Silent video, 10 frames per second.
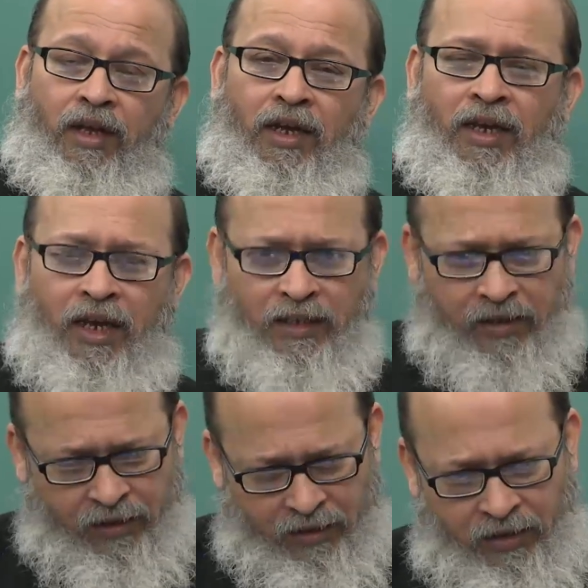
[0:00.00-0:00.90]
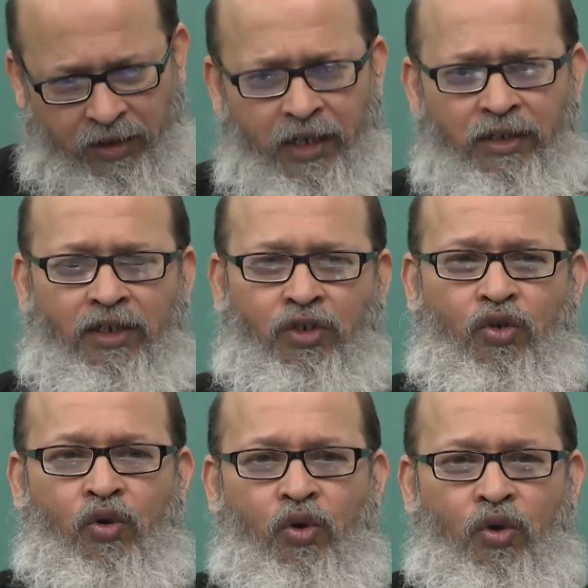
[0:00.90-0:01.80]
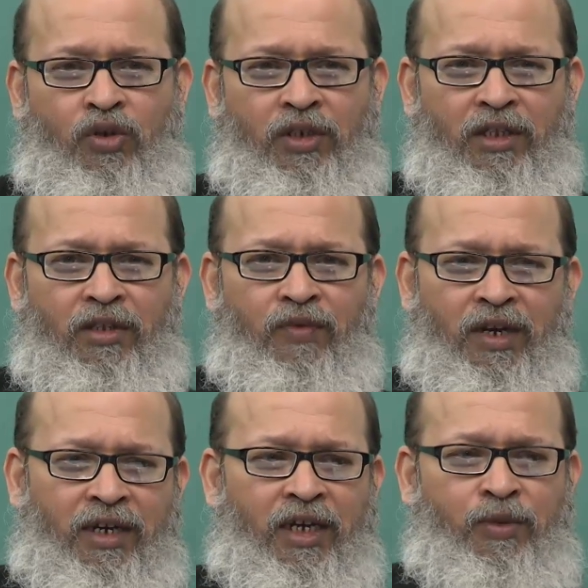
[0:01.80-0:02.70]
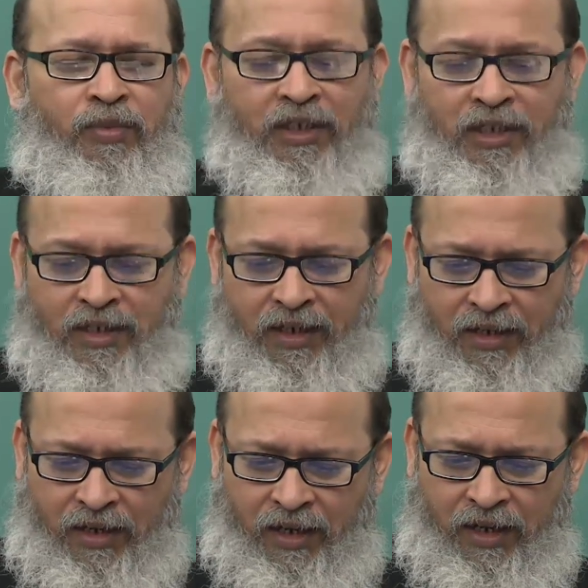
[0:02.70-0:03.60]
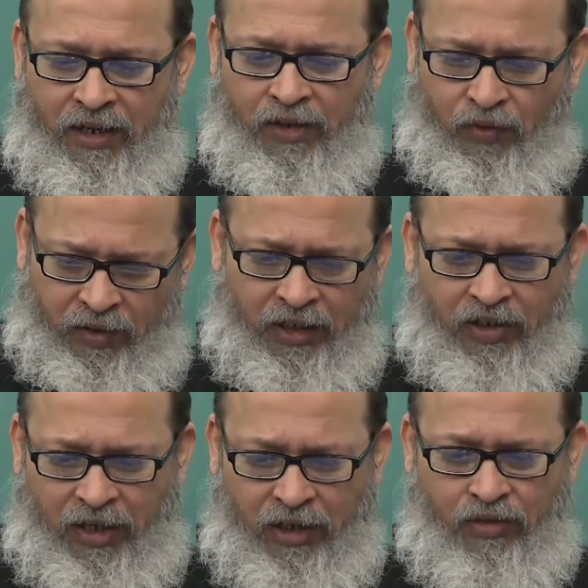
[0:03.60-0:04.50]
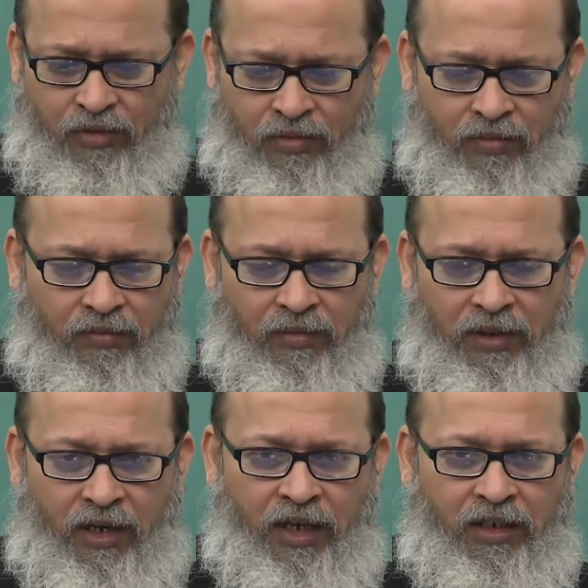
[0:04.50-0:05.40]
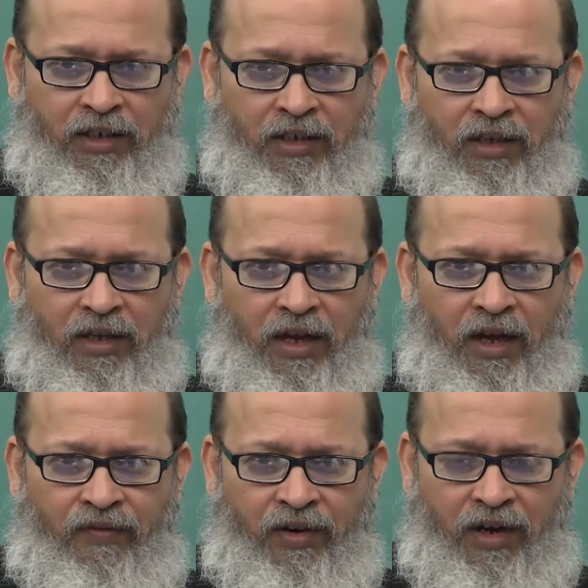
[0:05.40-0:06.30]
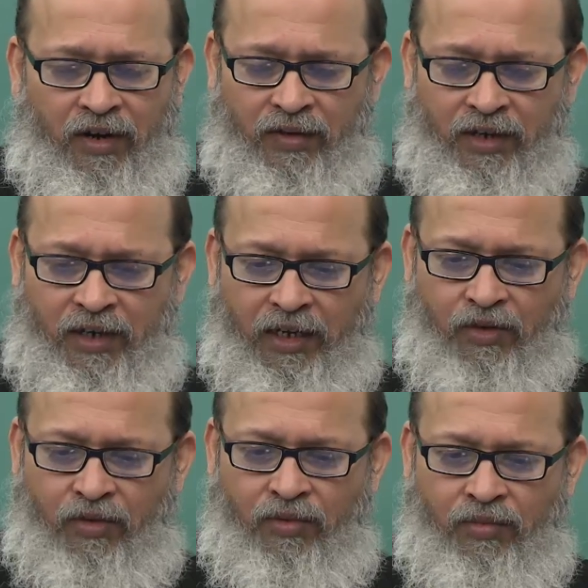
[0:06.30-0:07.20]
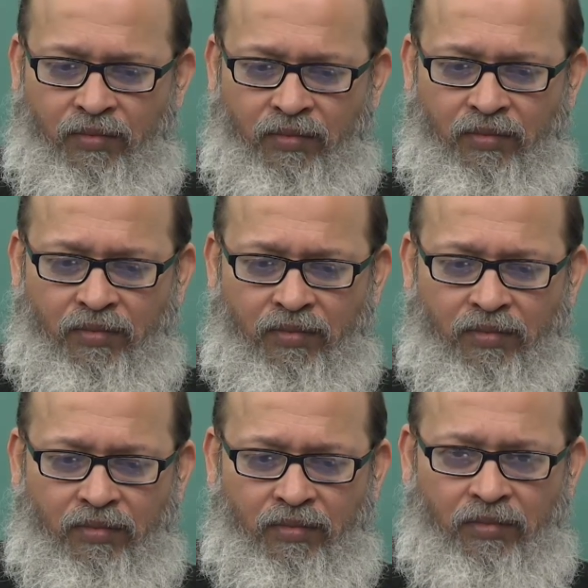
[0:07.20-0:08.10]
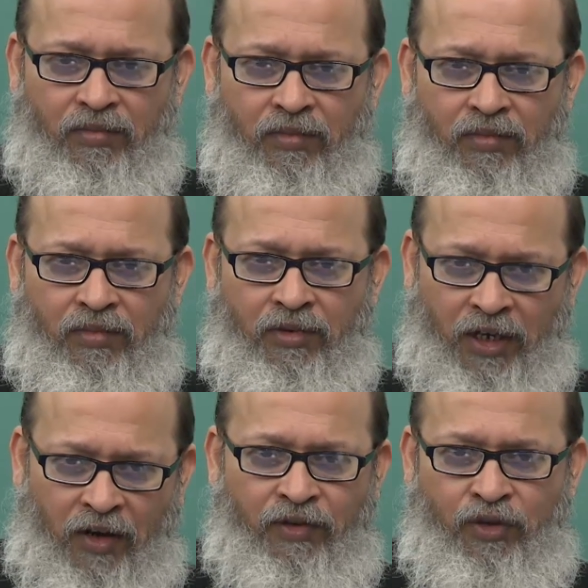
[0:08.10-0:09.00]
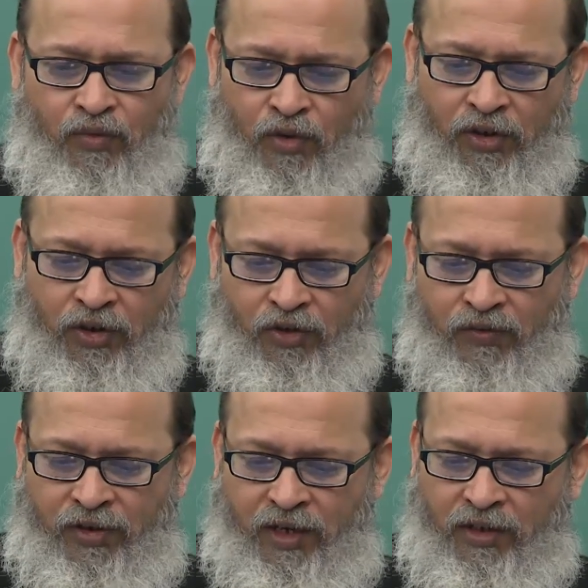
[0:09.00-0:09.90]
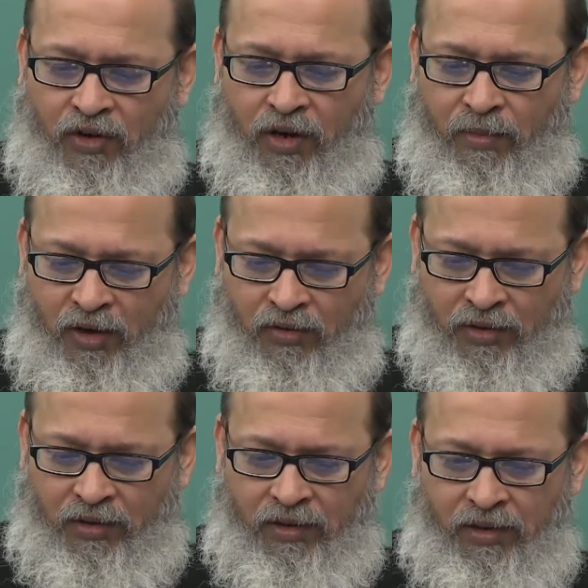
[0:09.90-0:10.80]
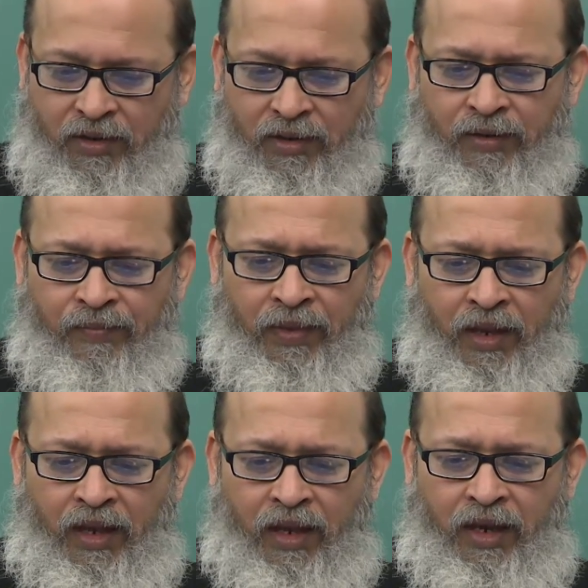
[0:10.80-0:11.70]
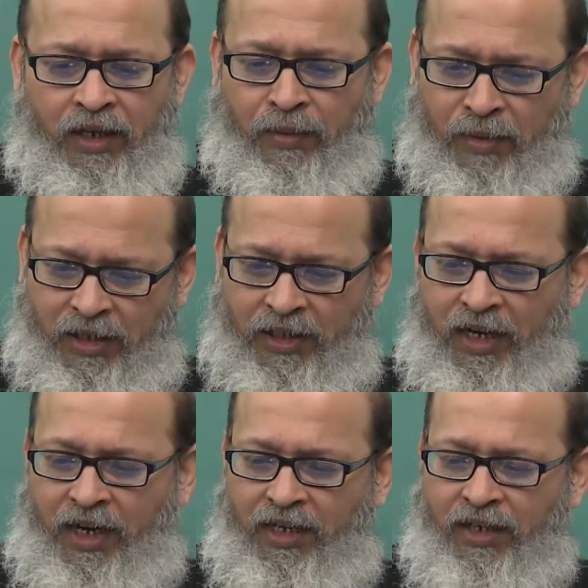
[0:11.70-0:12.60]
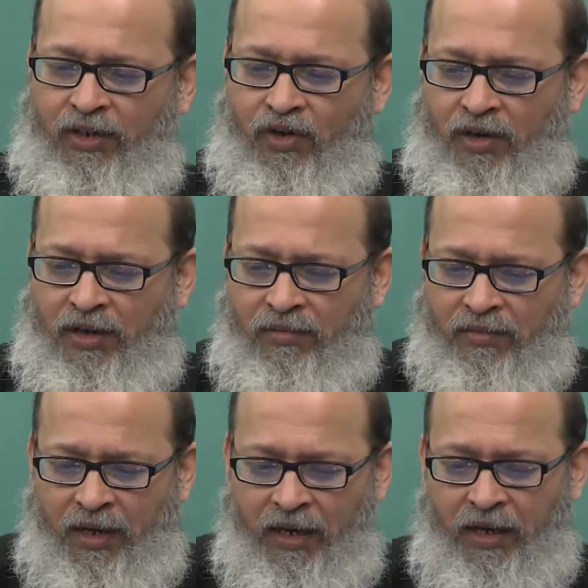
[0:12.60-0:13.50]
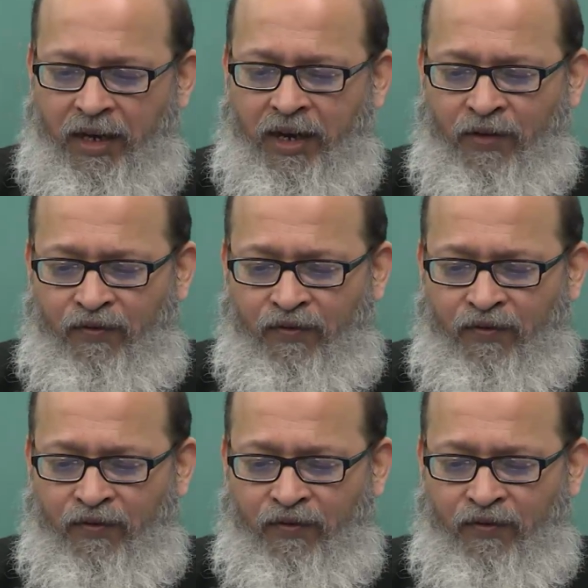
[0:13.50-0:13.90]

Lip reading: it has changed its course and the way it has presented. So, we will just try to, in the next half an hour, we will try to delve into what schizophrenia is all about. It is a major psychiatric disorder and it